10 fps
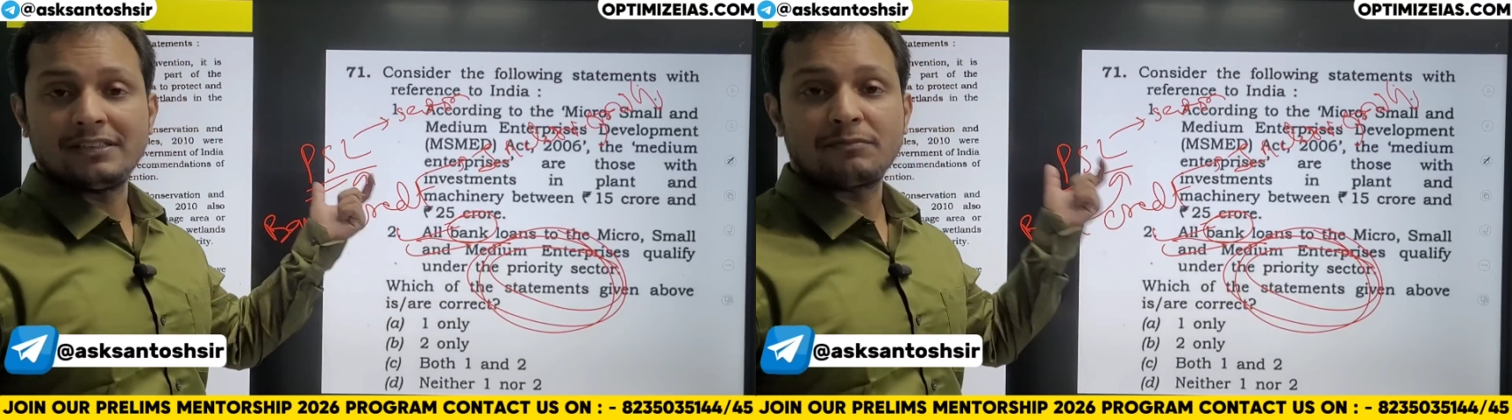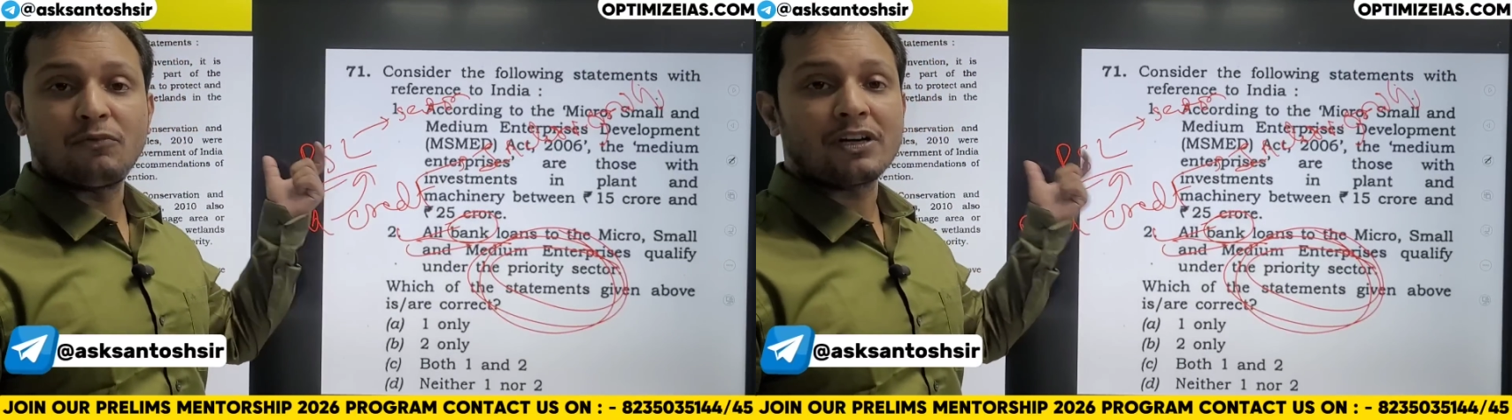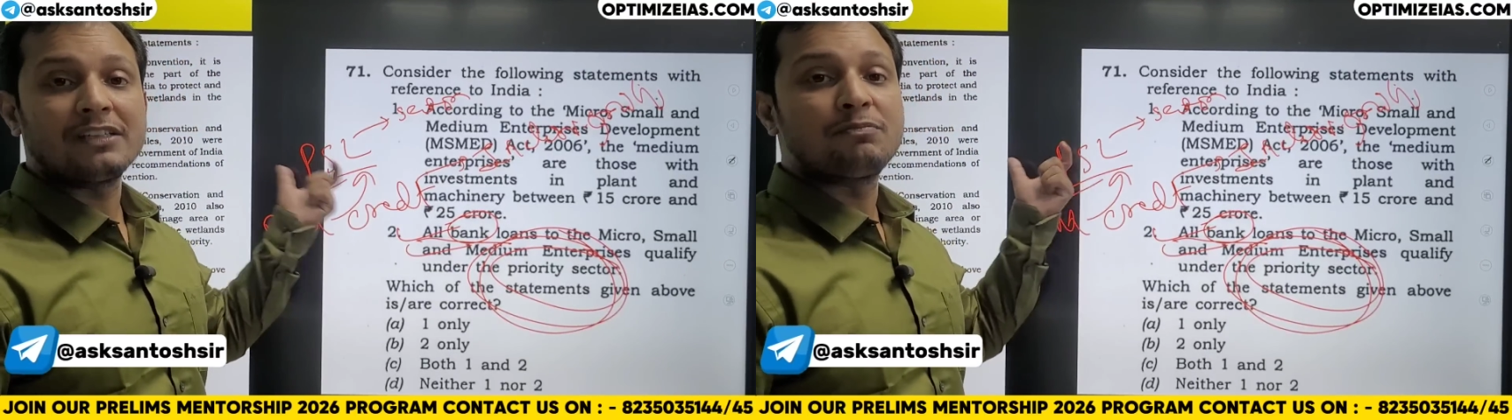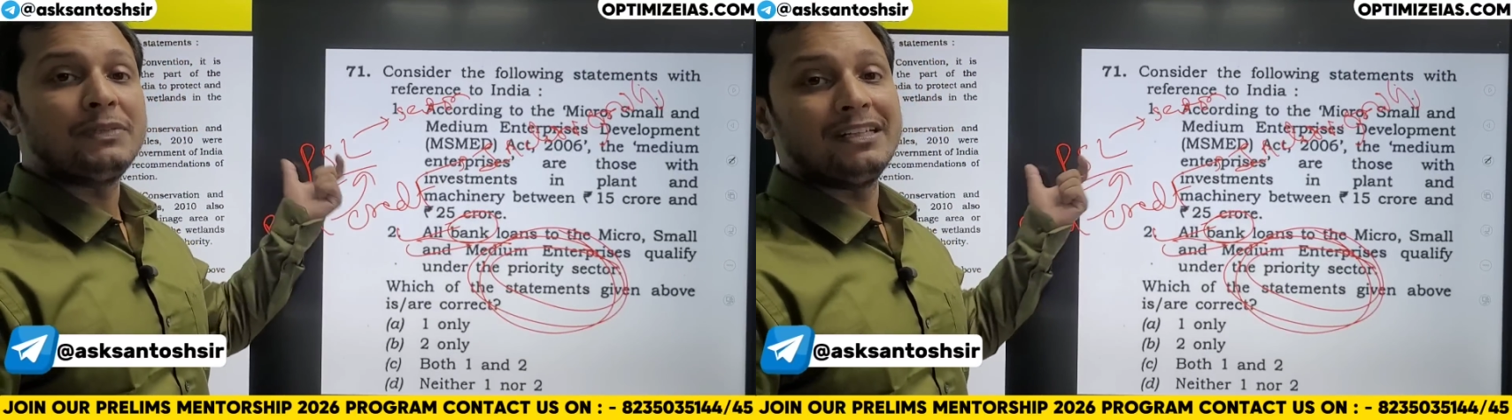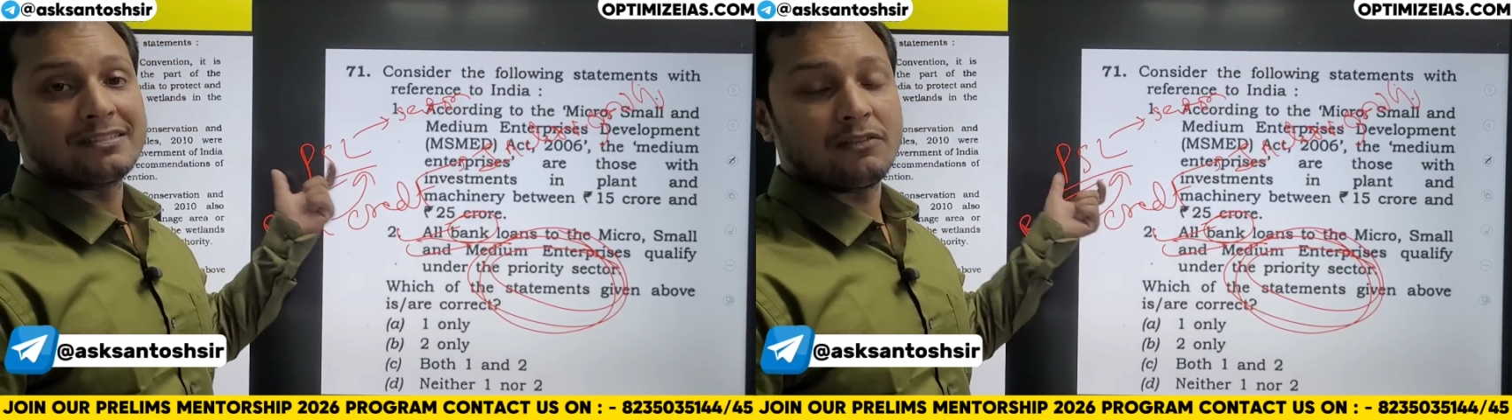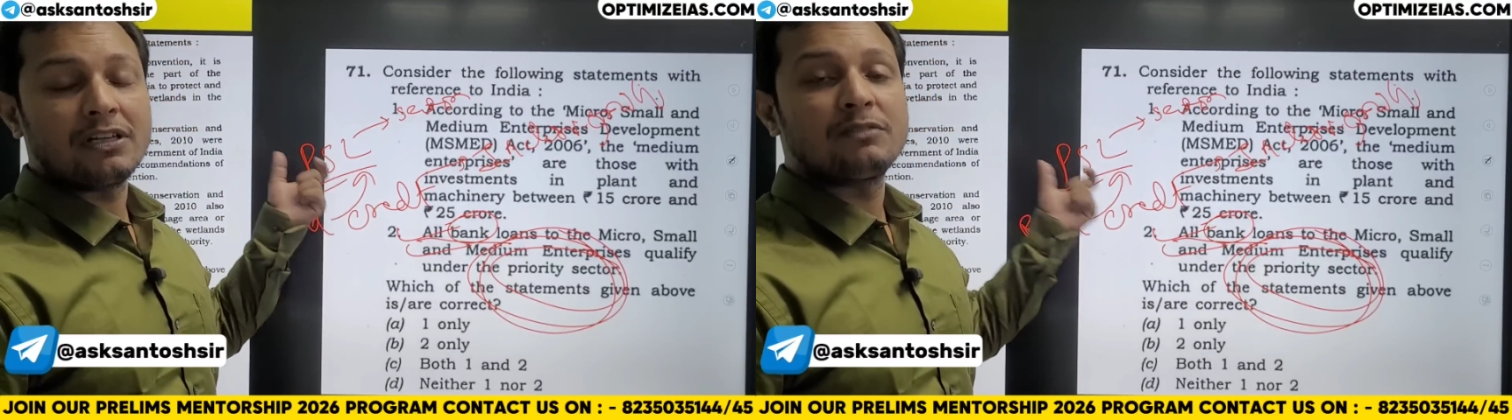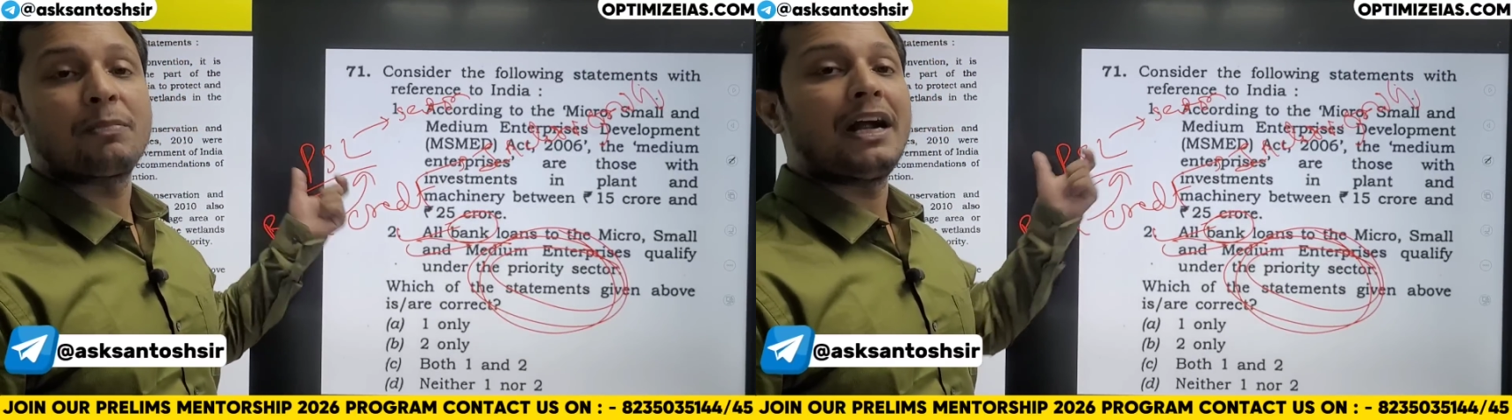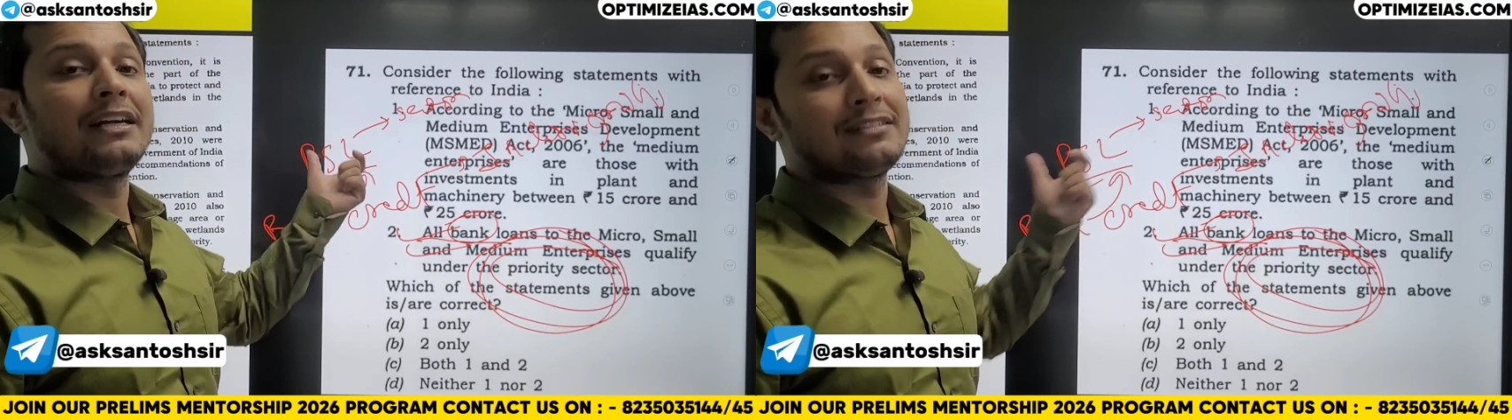that what is PSL, what is
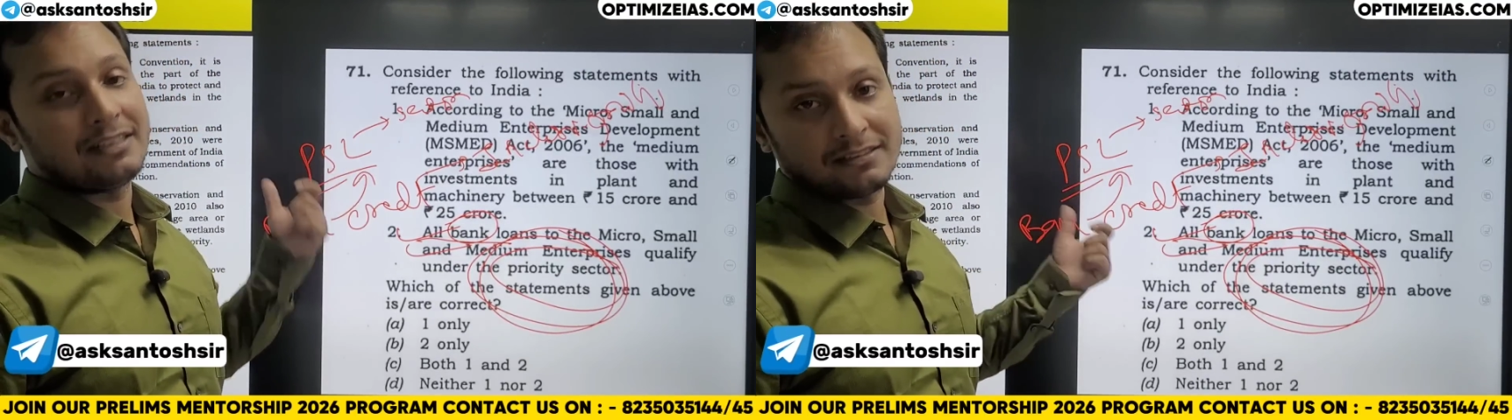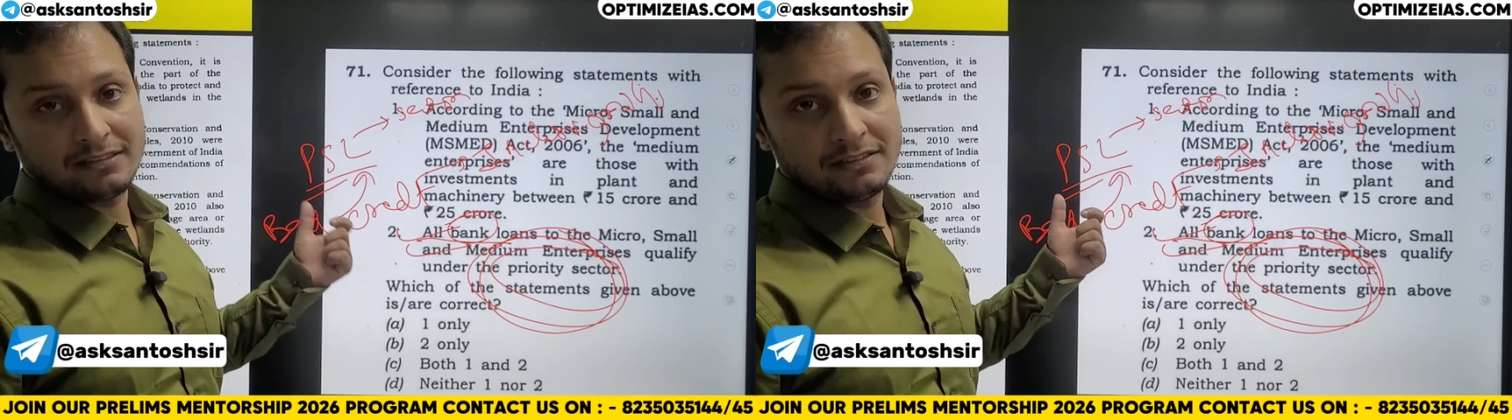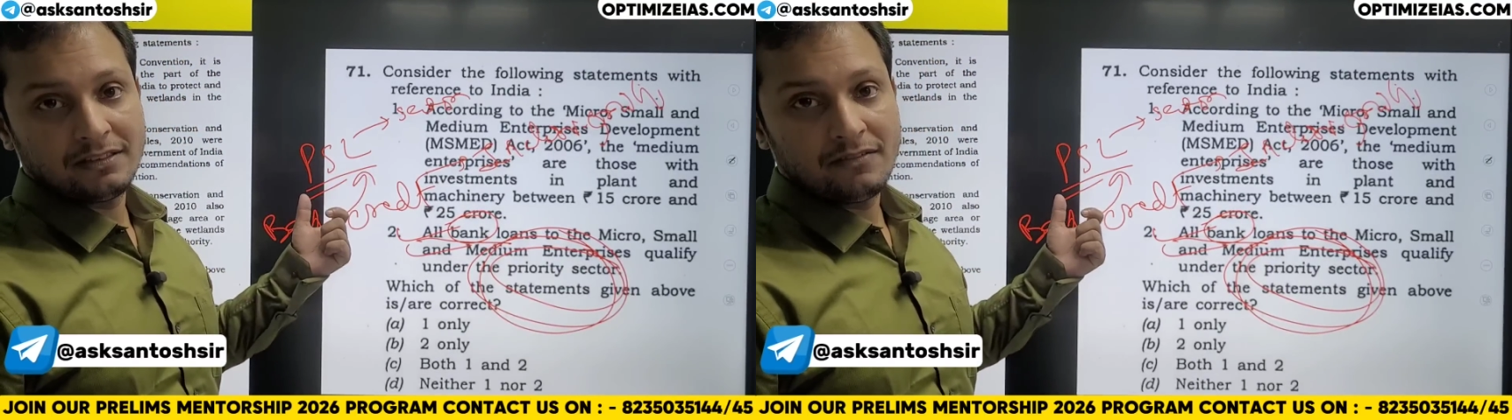priority sector,